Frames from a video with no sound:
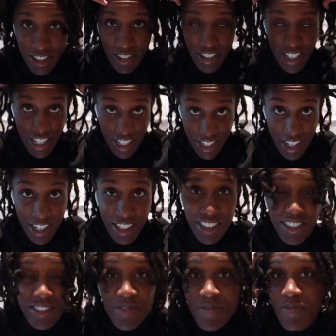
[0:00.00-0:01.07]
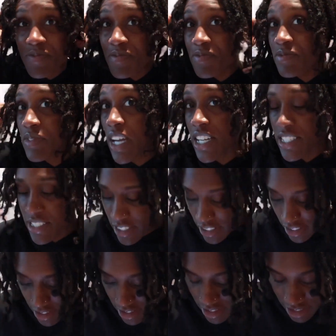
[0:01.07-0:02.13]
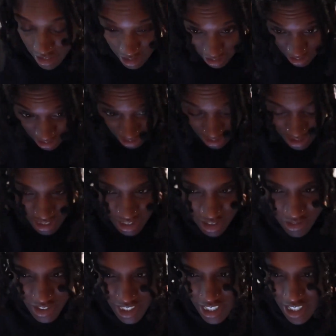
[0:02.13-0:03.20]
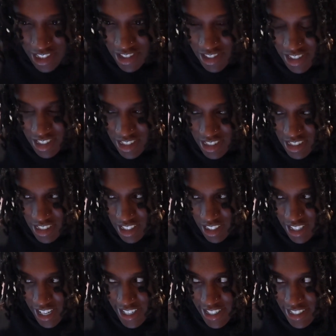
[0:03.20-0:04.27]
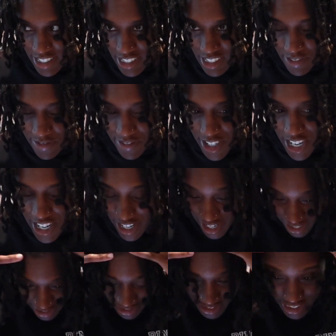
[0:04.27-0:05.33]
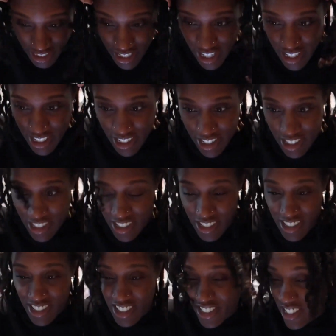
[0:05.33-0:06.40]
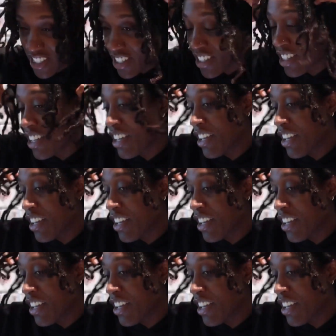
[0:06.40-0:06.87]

right now. I did this, I think, when did I do this? Last Friday, and today is Thursday.